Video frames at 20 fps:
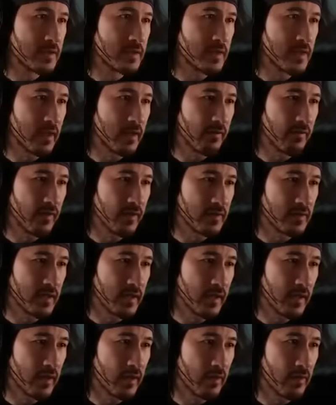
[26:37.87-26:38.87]
Just seeing if
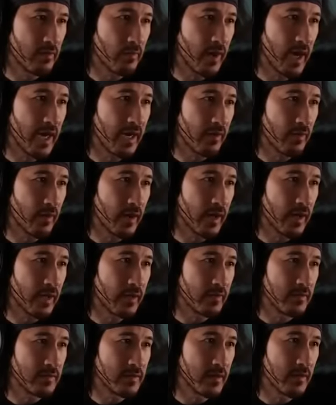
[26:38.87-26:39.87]
there's like another back
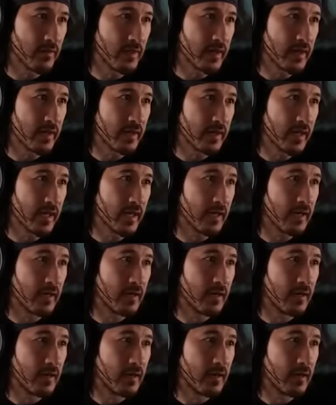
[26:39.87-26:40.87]
way in or something in like that.
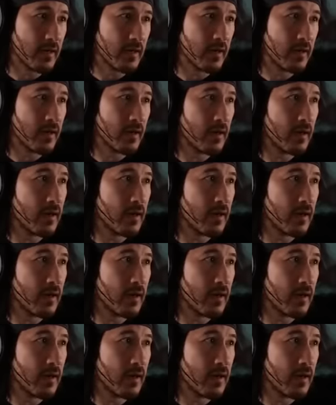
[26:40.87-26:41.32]
Main entrance.